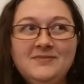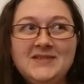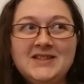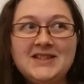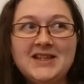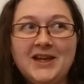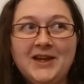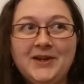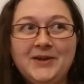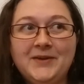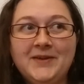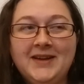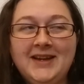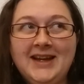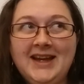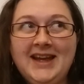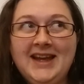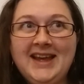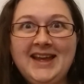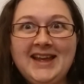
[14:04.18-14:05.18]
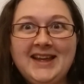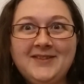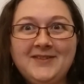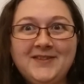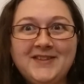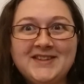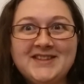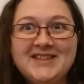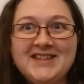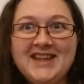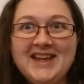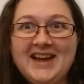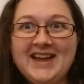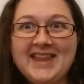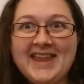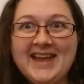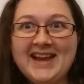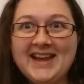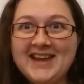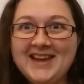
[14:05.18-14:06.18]
So we'll see how
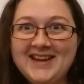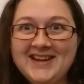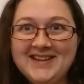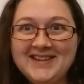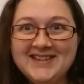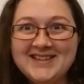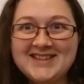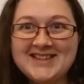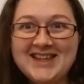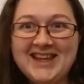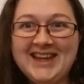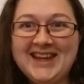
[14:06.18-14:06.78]
that goes.